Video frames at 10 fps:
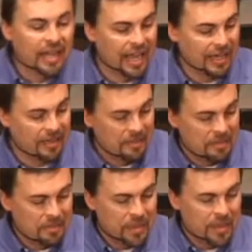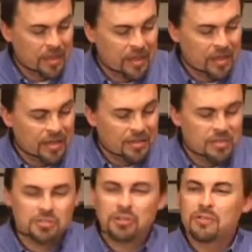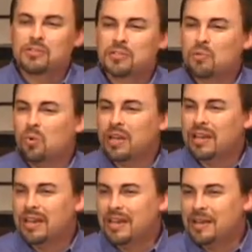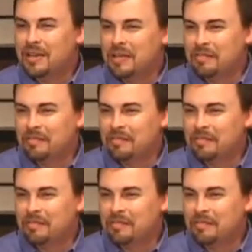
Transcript: like to serve someone in need?